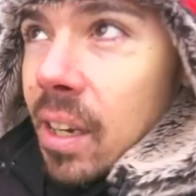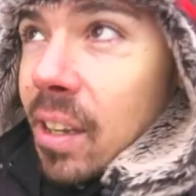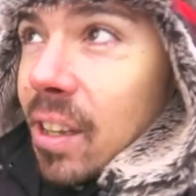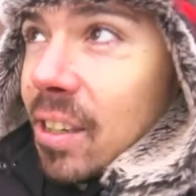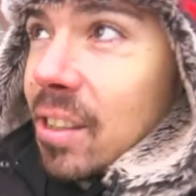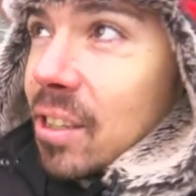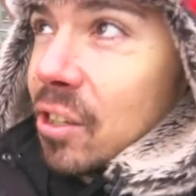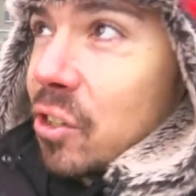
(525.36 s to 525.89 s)
I
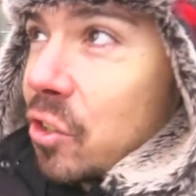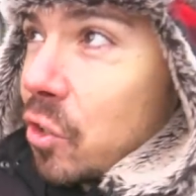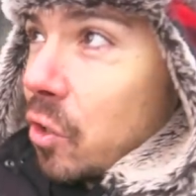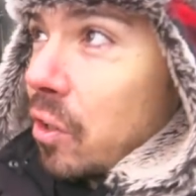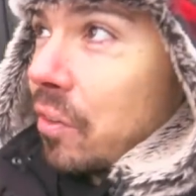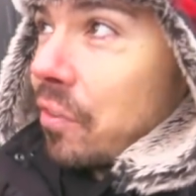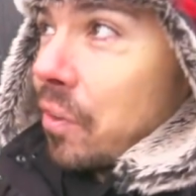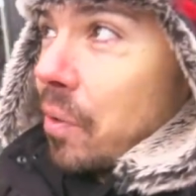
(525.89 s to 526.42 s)
like this
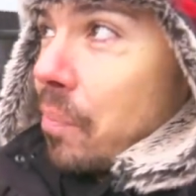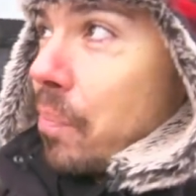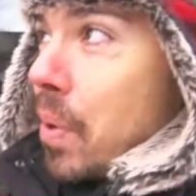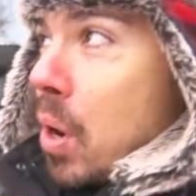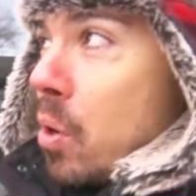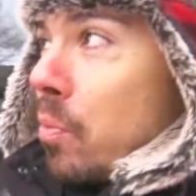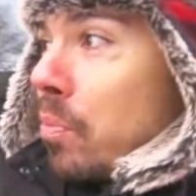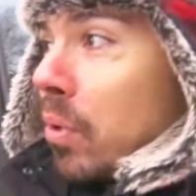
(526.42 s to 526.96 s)
store for
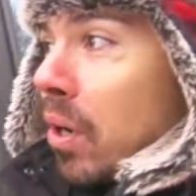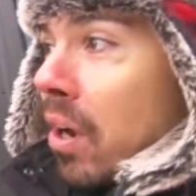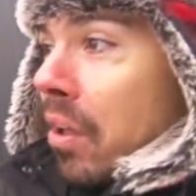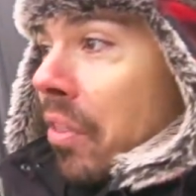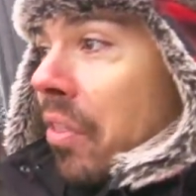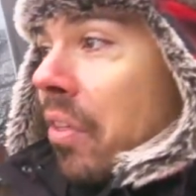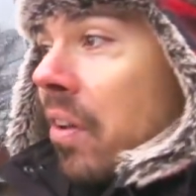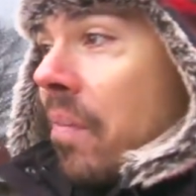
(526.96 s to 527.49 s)
bone
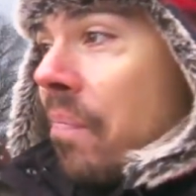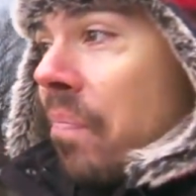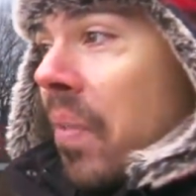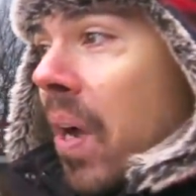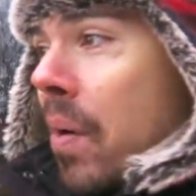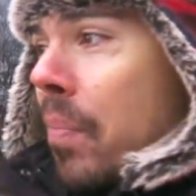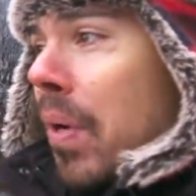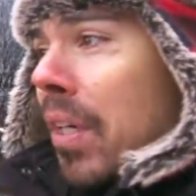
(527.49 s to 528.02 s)
broth.
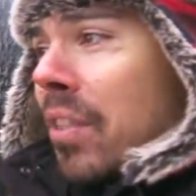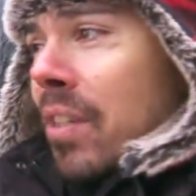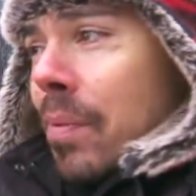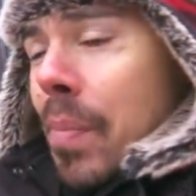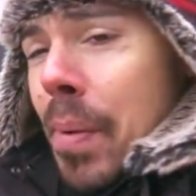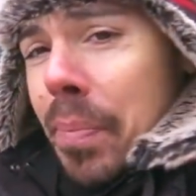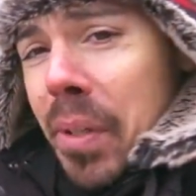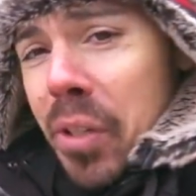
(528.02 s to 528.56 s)
I bought
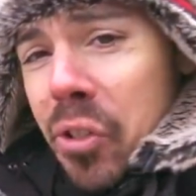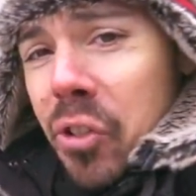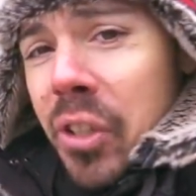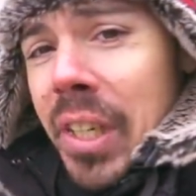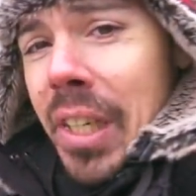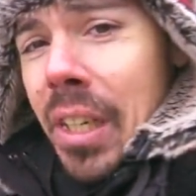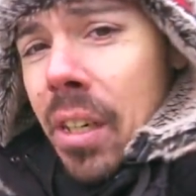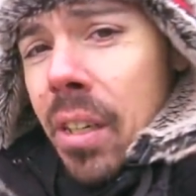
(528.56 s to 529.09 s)
some up the
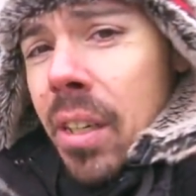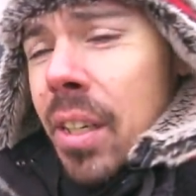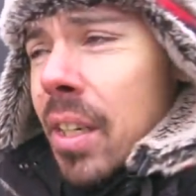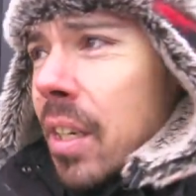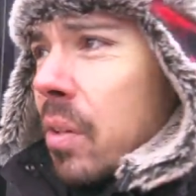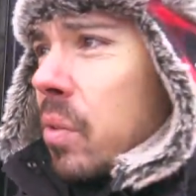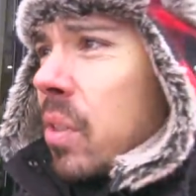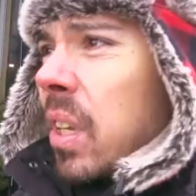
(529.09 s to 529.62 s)
street.
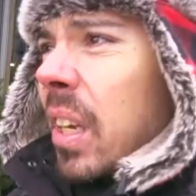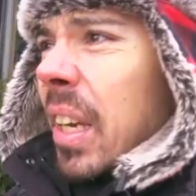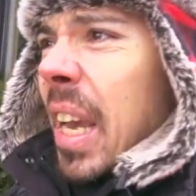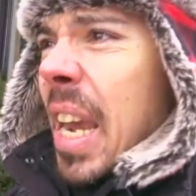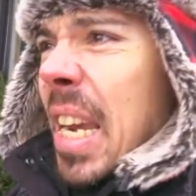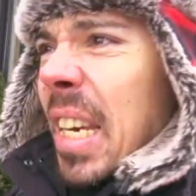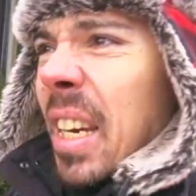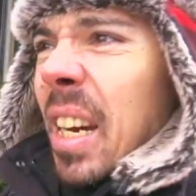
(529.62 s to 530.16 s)
It was like
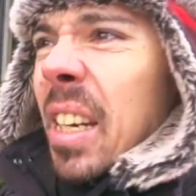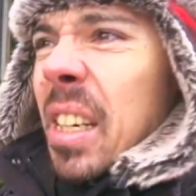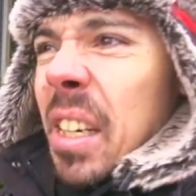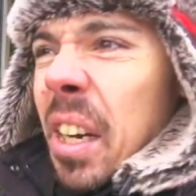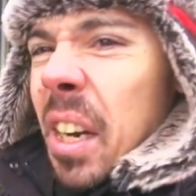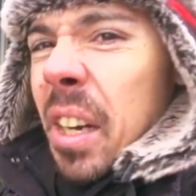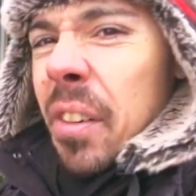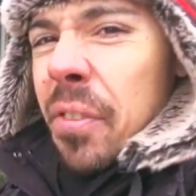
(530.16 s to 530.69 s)

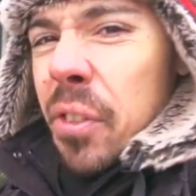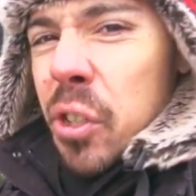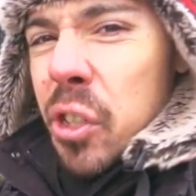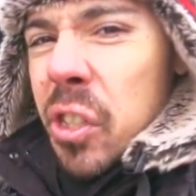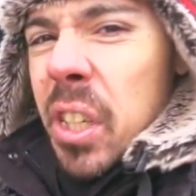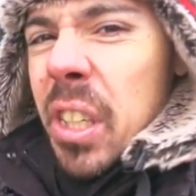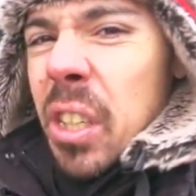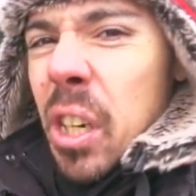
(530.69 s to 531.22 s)
$8.99 for
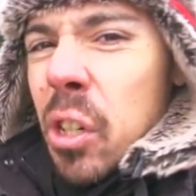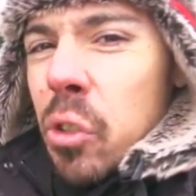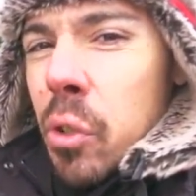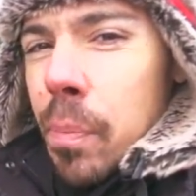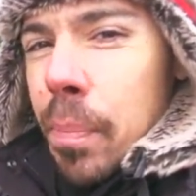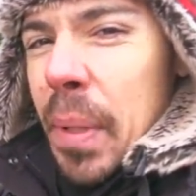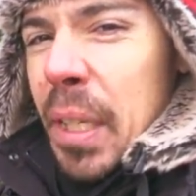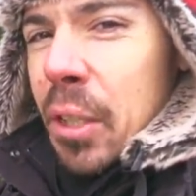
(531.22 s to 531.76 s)

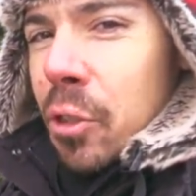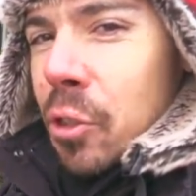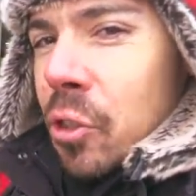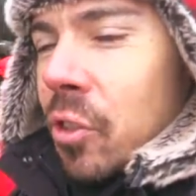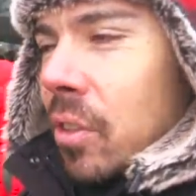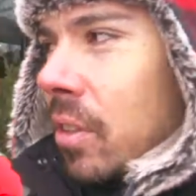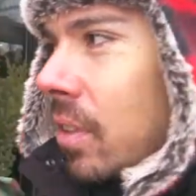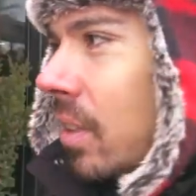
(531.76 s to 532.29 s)
600
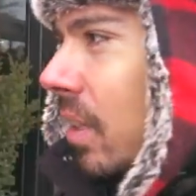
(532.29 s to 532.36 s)
mils.